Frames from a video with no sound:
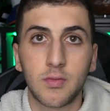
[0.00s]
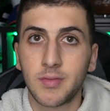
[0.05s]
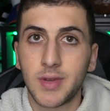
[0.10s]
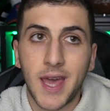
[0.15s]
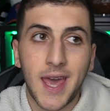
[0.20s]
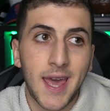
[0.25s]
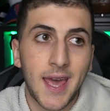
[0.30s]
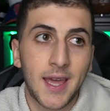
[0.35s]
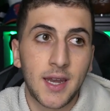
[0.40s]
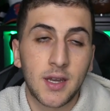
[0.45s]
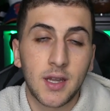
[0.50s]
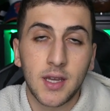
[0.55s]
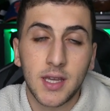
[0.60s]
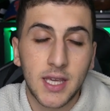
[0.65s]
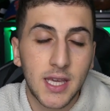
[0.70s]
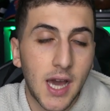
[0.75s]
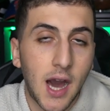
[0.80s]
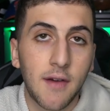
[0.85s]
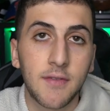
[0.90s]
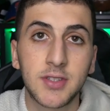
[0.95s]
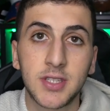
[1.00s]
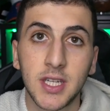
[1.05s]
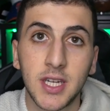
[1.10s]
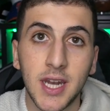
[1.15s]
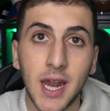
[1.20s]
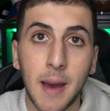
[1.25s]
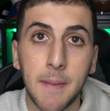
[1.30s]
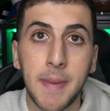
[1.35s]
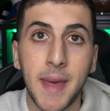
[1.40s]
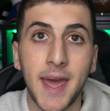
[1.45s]
And he obviously did
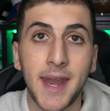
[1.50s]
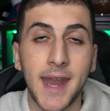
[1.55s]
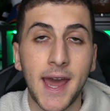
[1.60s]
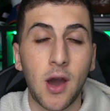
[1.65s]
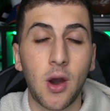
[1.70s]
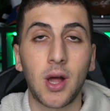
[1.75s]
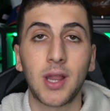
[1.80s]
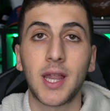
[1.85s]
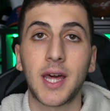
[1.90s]
not pan out.